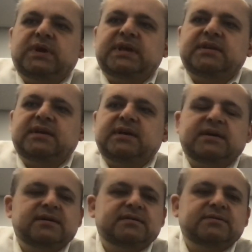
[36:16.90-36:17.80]
when
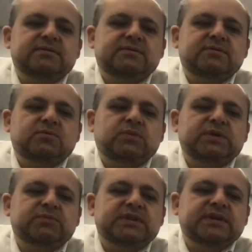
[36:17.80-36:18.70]
uh,
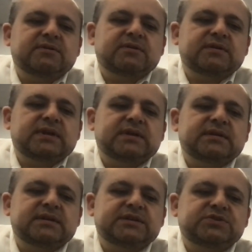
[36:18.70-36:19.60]
when when there are
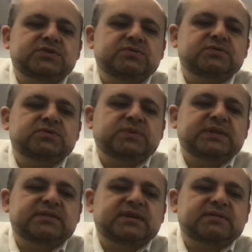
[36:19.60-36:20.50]
uh,
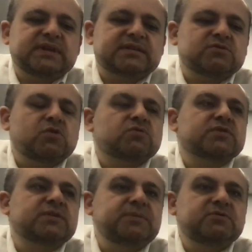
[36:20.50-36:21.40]
issues with uh, like the
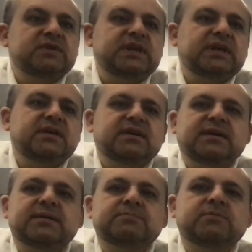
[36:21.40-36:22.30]
local
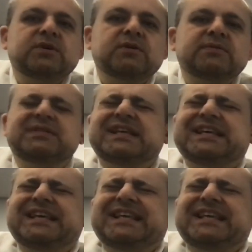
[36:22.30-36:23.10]
community um, where